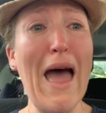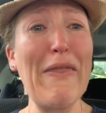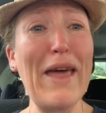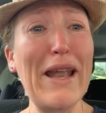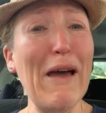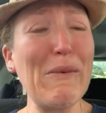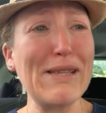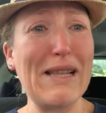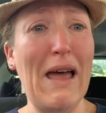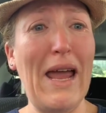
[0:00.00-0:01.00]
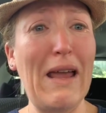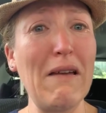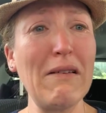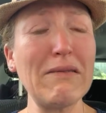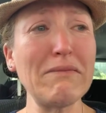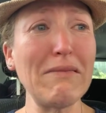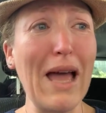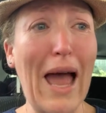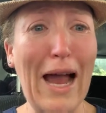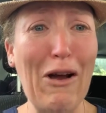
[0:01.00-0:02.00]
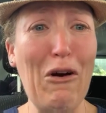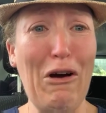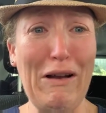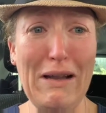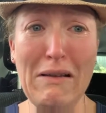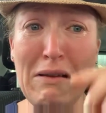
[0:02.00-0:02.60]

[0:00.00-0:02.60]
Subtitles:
then I was like, hang on,